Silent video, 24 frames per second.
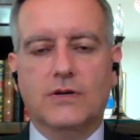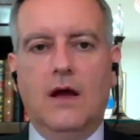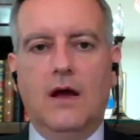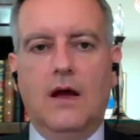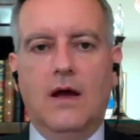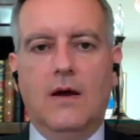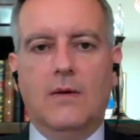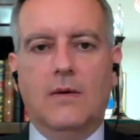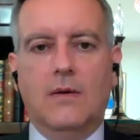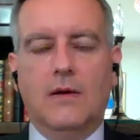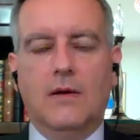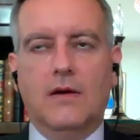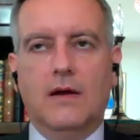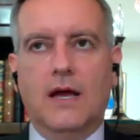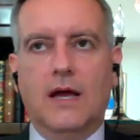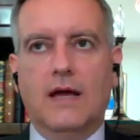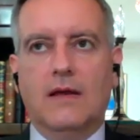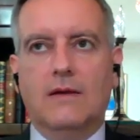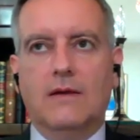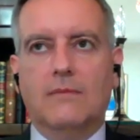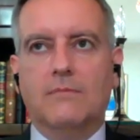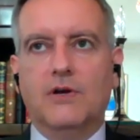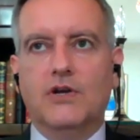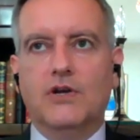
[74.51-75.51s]

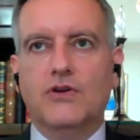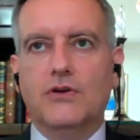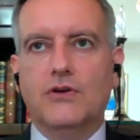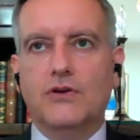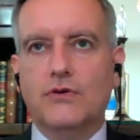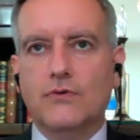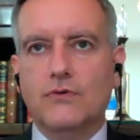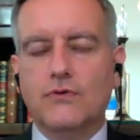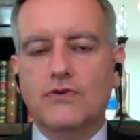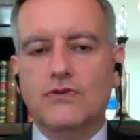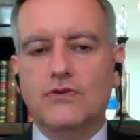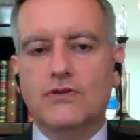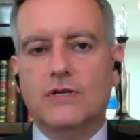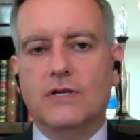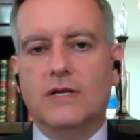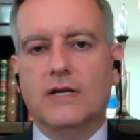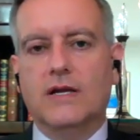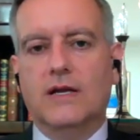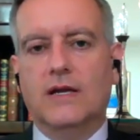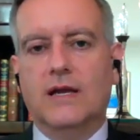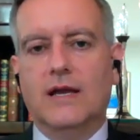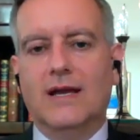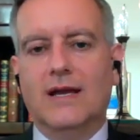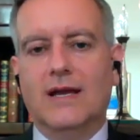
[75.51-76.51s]
But
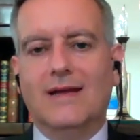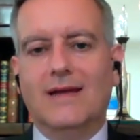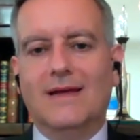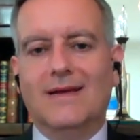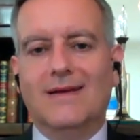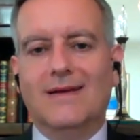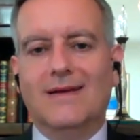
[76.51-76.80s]
usually,